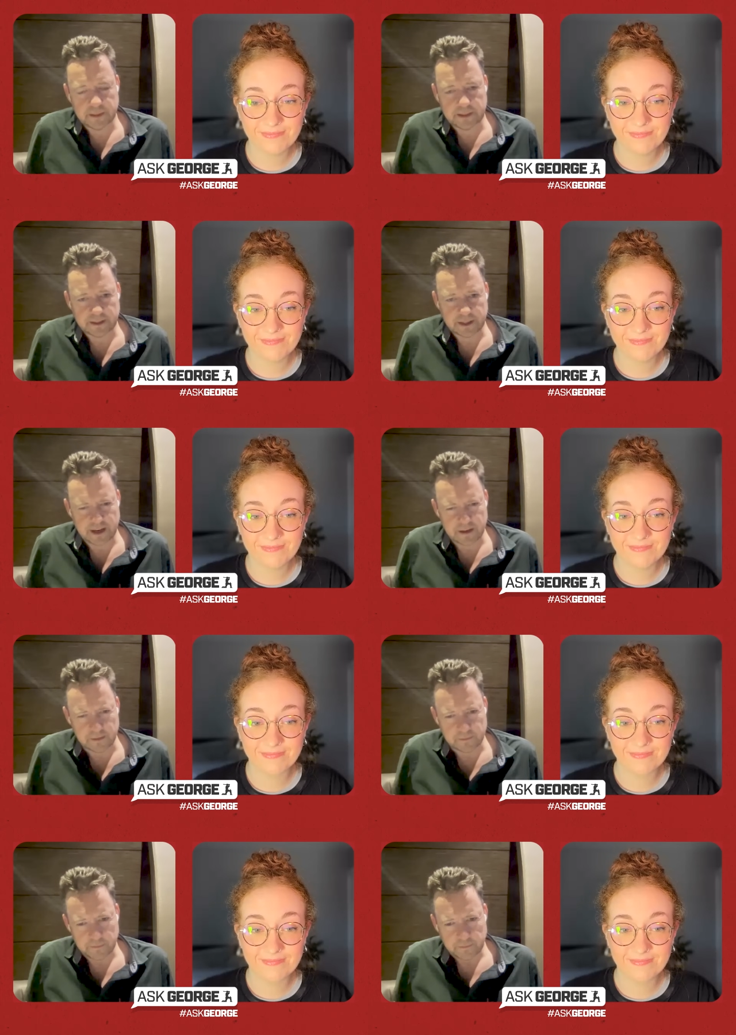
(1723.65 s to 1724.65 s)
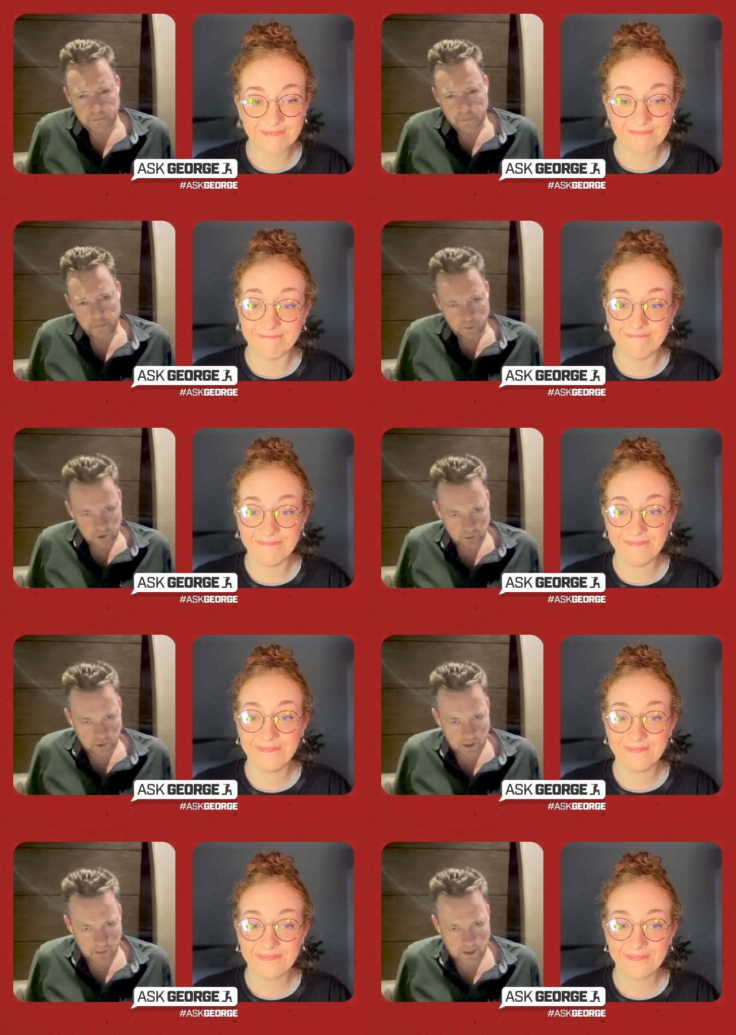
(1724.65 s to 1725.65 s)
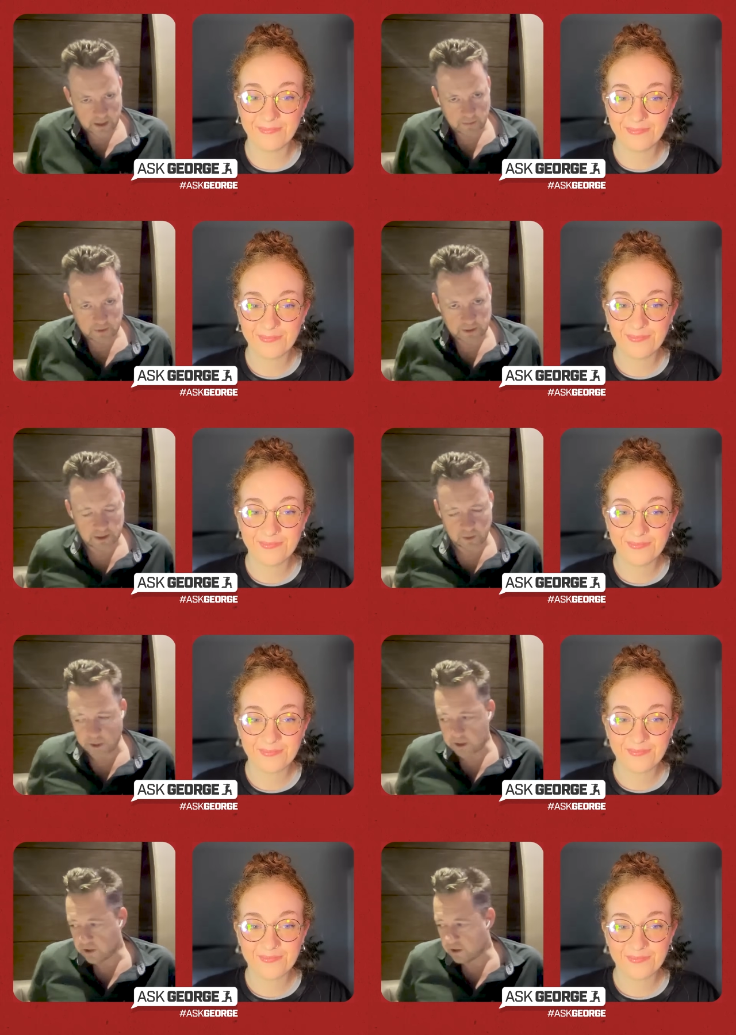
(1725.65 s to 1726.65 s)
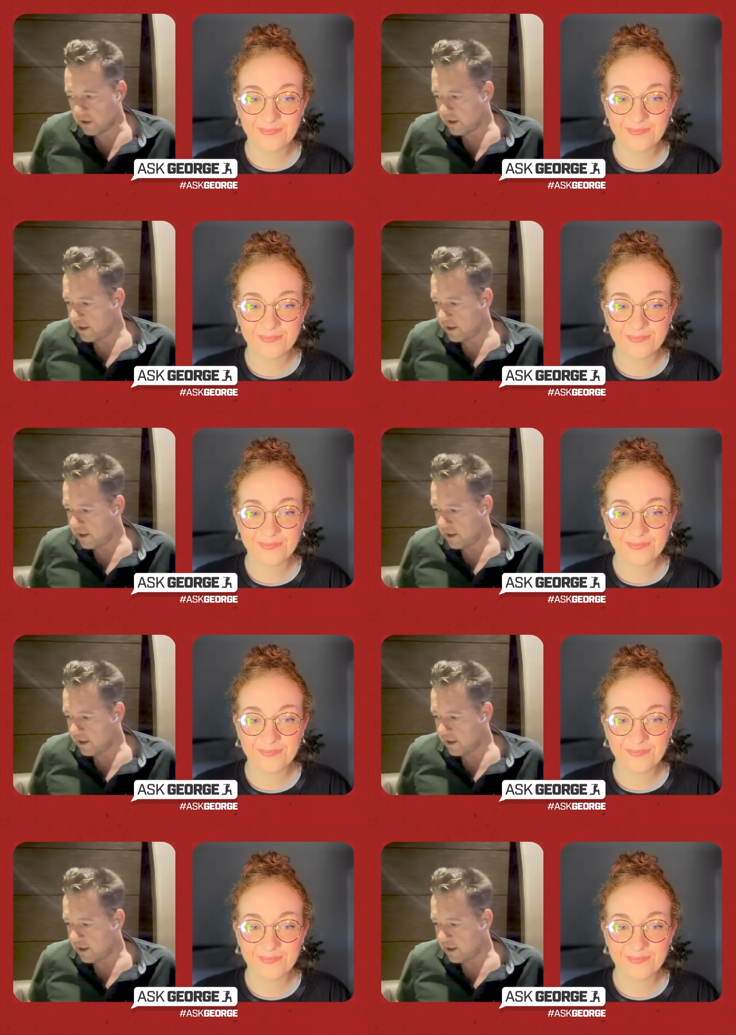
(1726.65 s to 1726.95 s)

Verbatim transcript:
Speaker 1: That's the end of them, which is why you end up with a situation